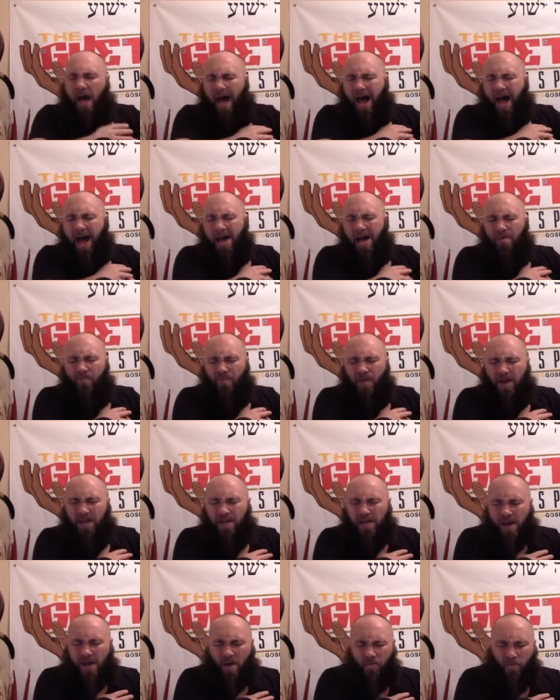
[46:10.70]
I
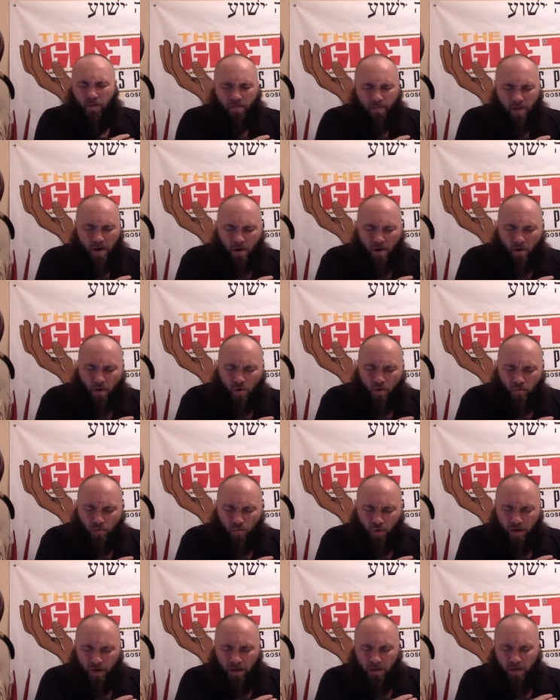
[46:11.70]
right now with my
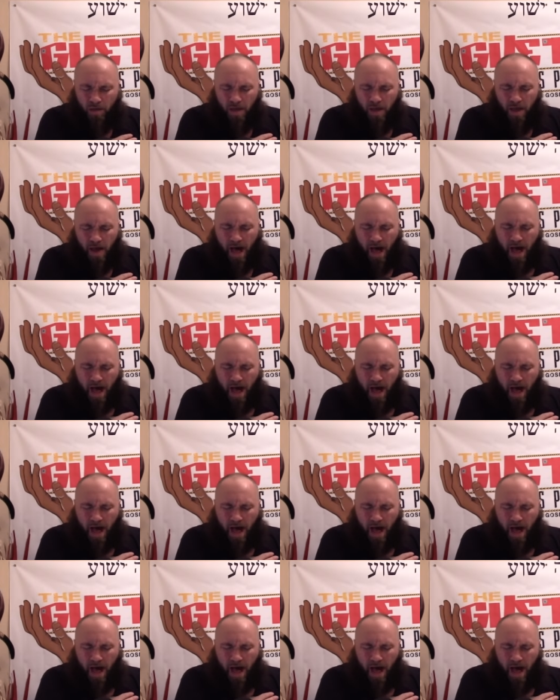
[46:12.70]
own will,